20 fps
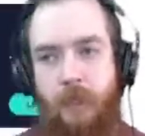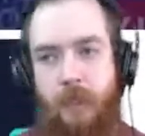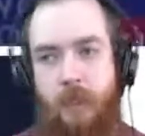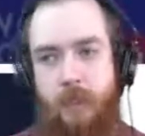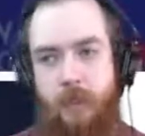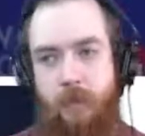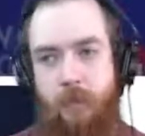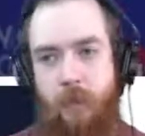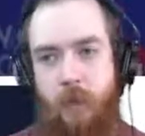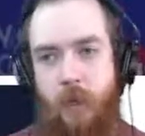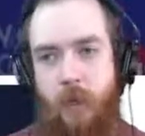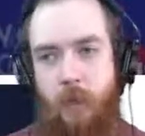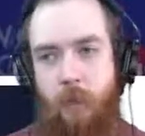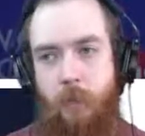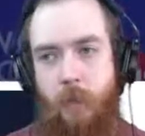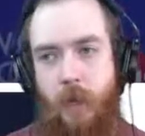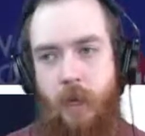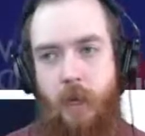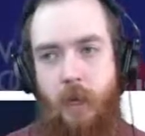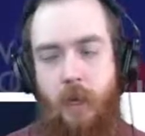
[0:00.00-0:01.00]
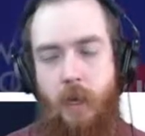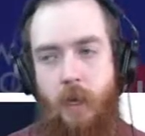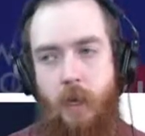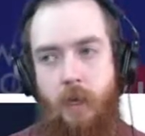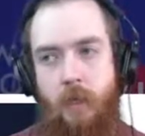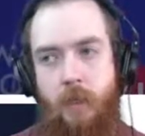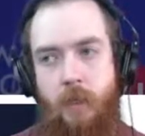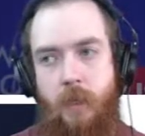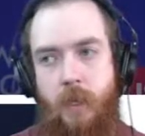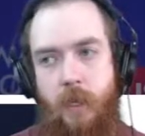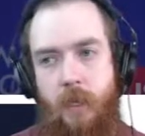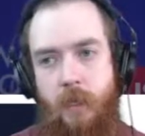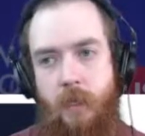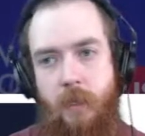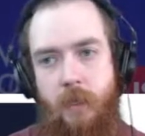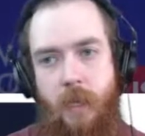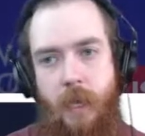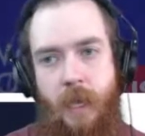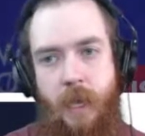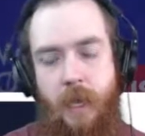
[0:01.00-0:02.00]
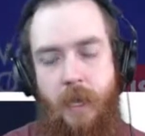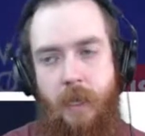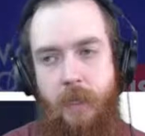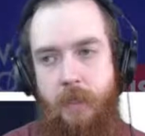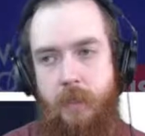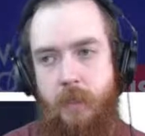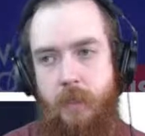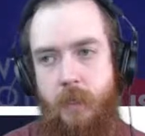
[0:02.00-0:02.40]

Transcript: this is from Keenan at